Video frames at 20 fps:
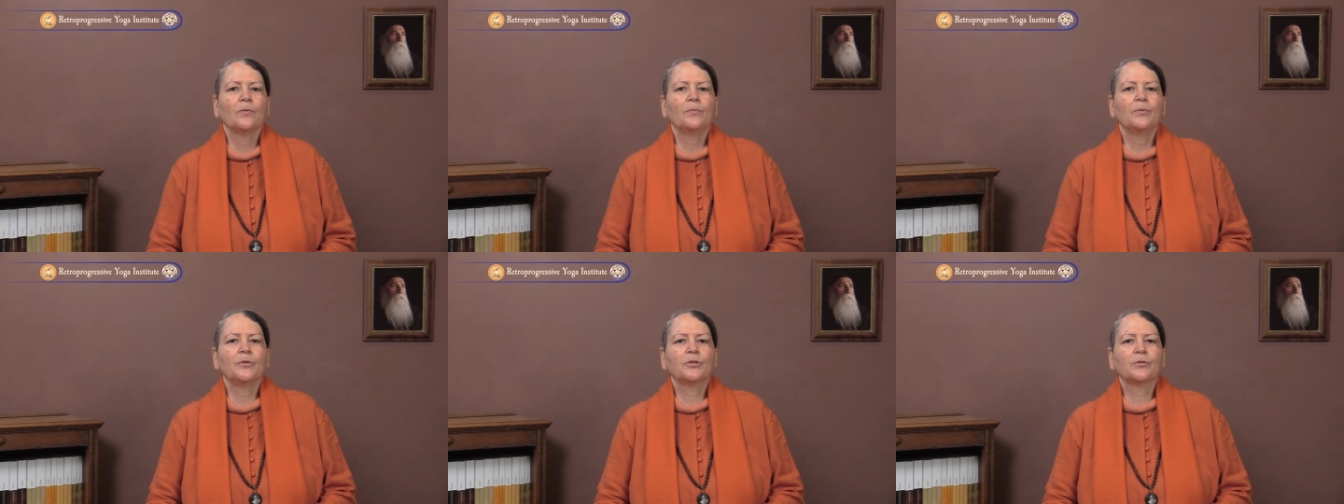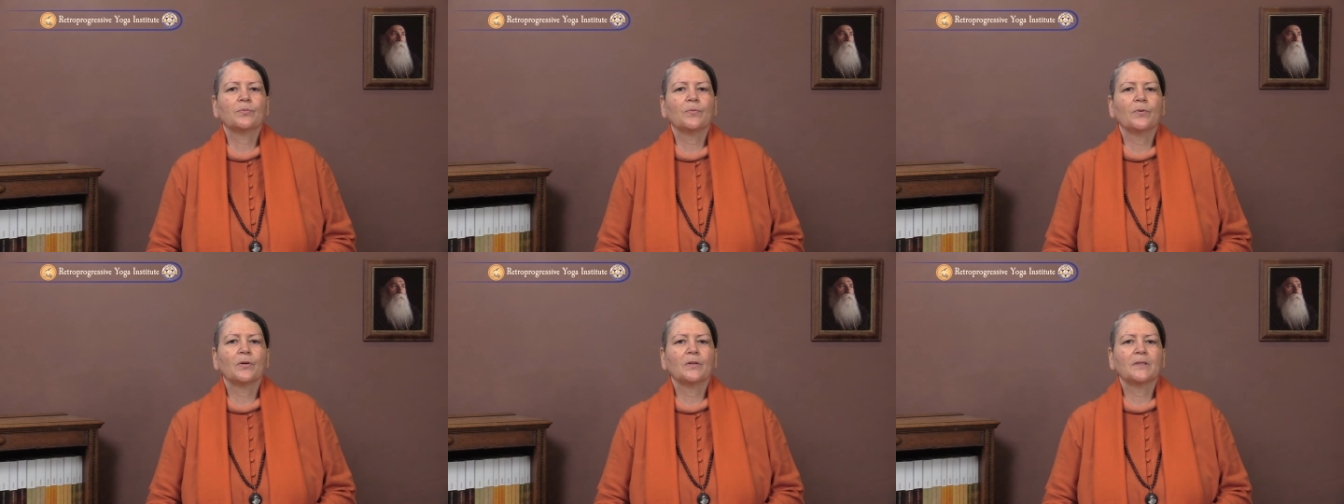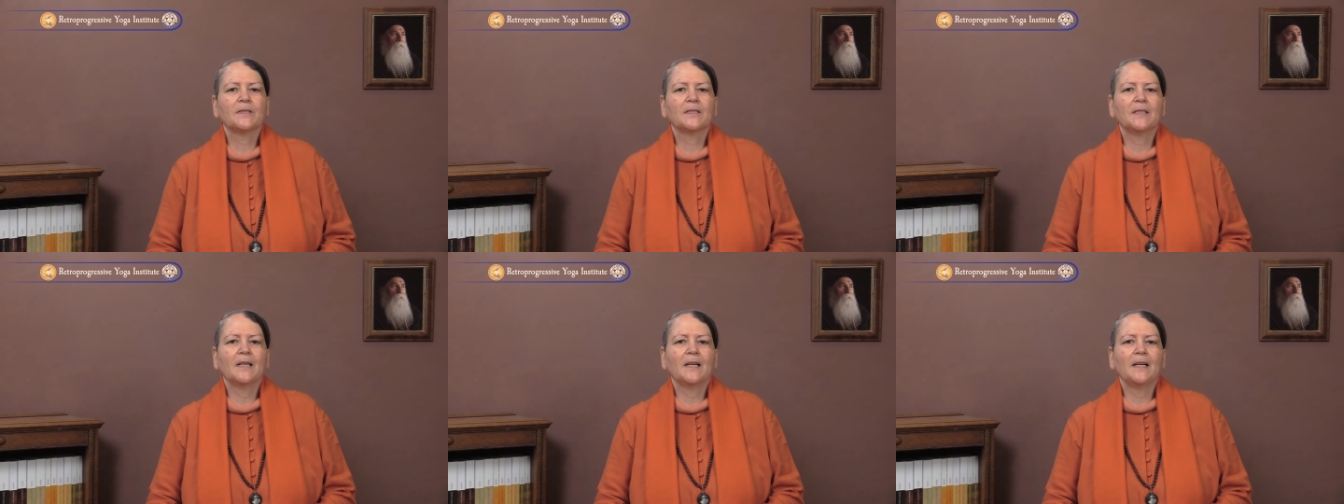which
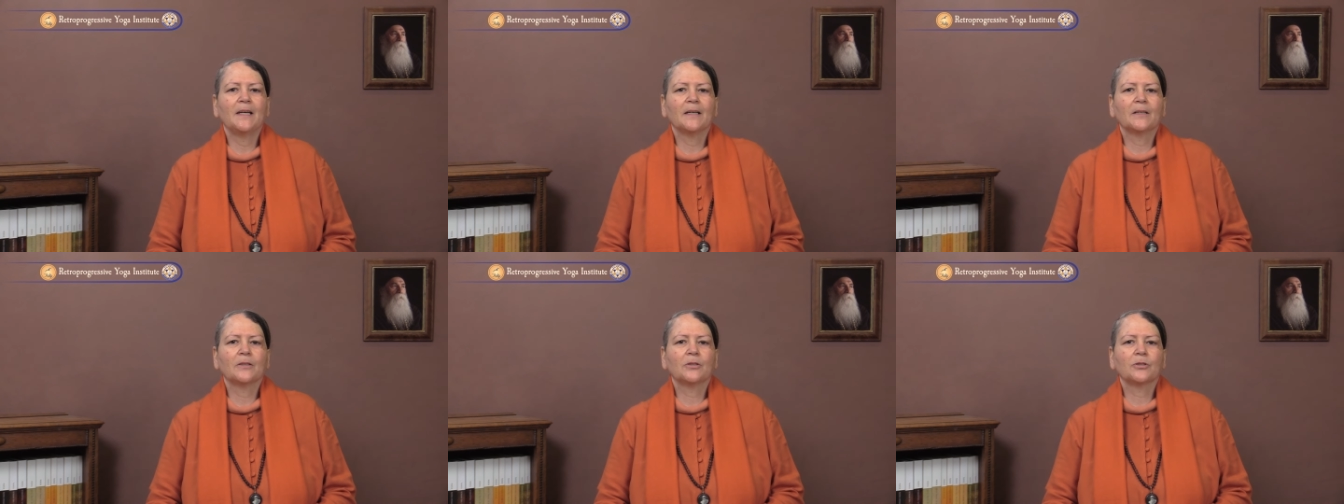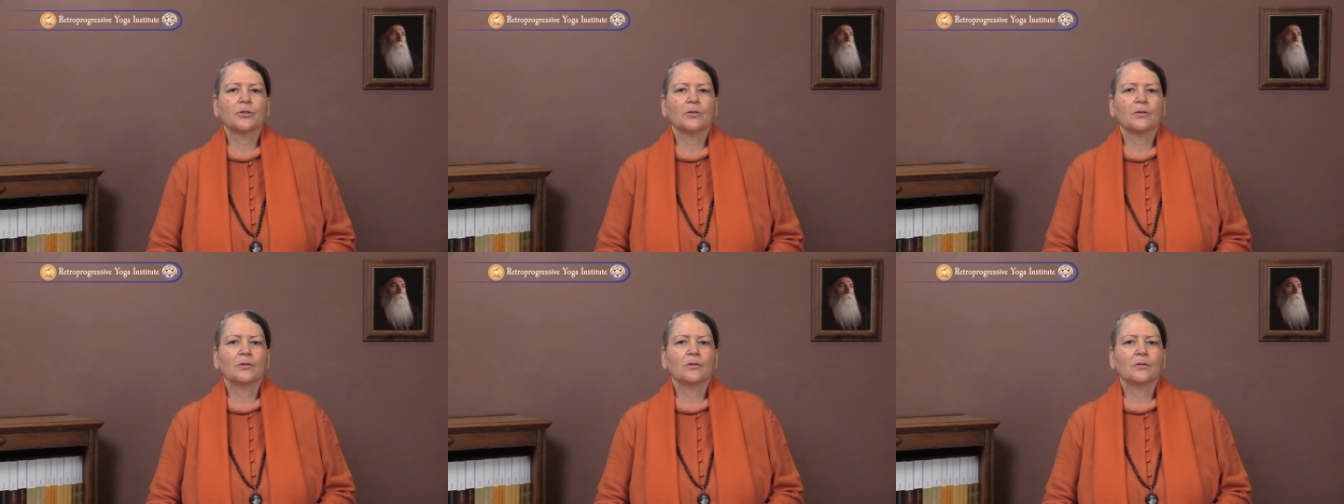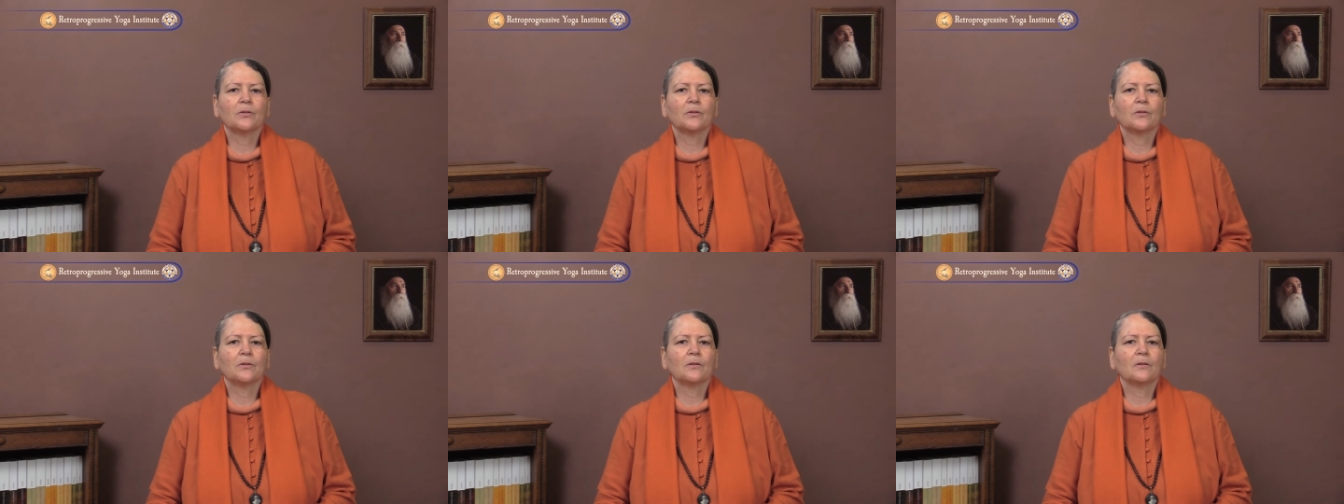was the
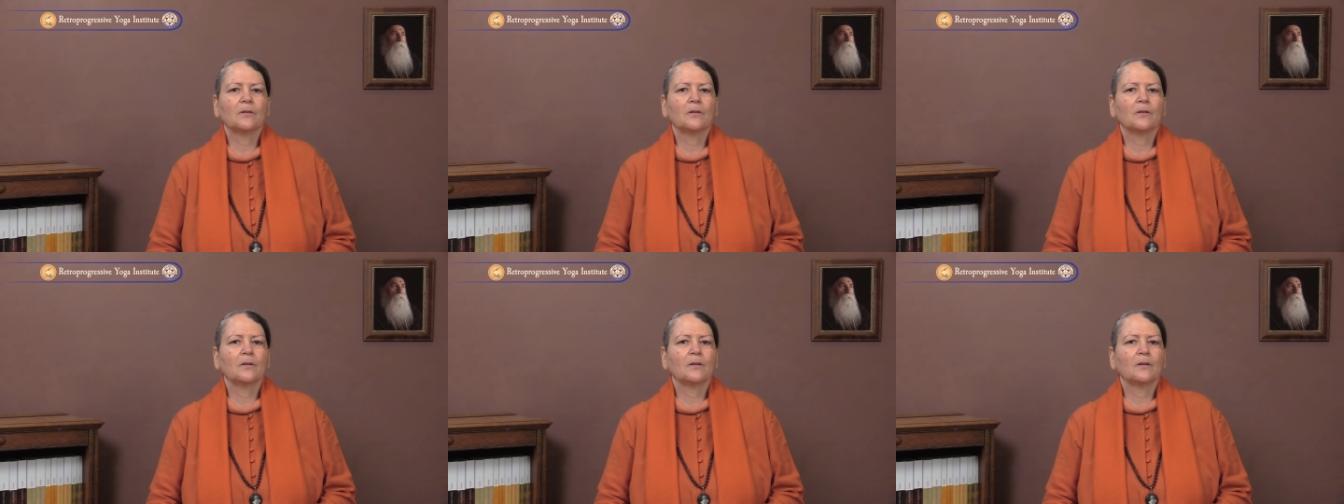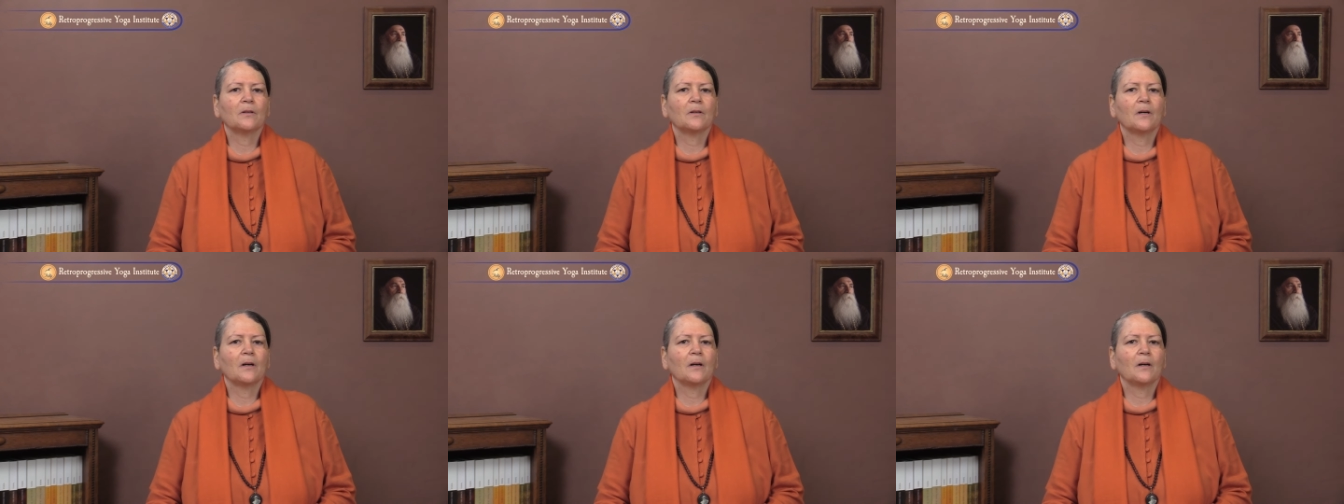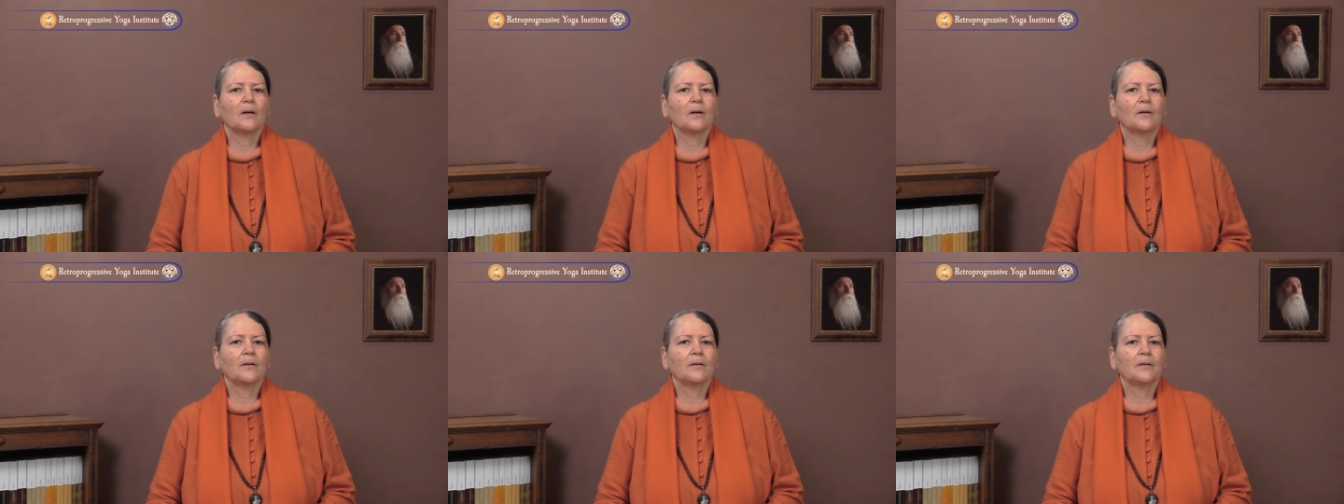lecture
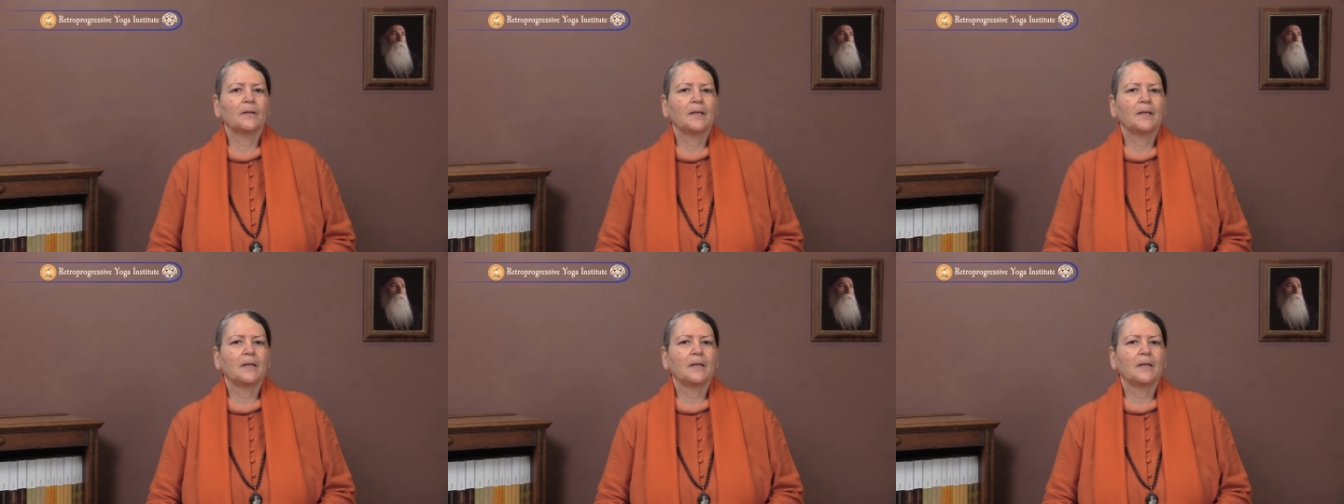uh,